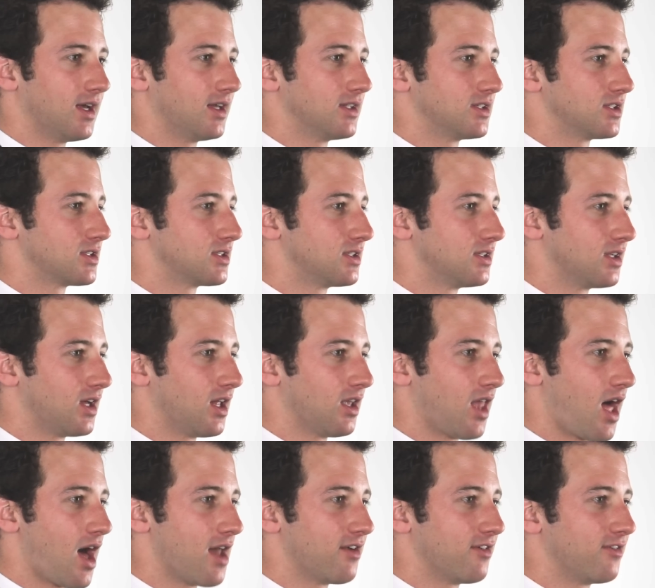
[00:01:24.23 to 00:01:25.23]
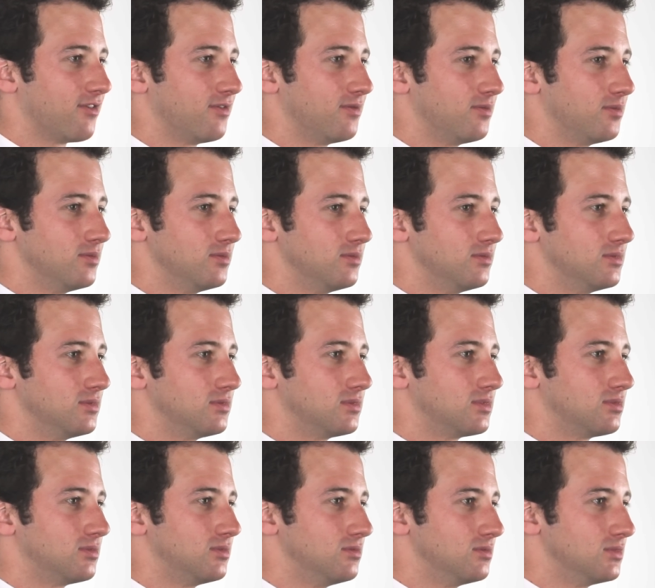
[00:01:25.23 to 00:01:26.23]
It's just a lot of
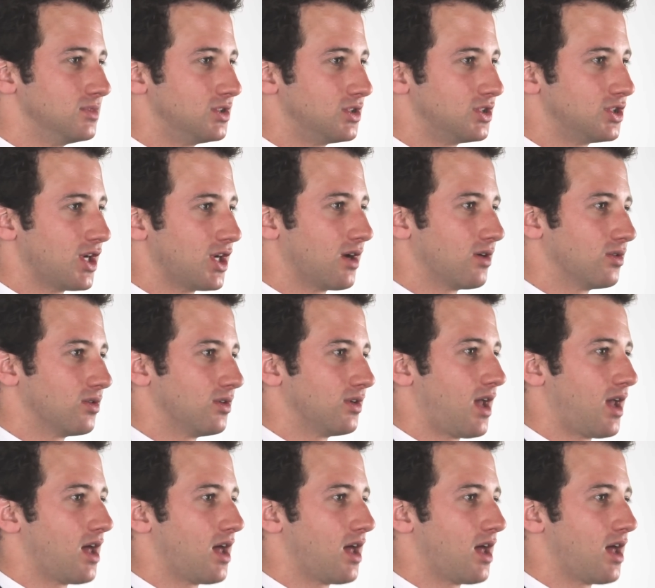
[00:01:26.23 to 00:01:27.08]
general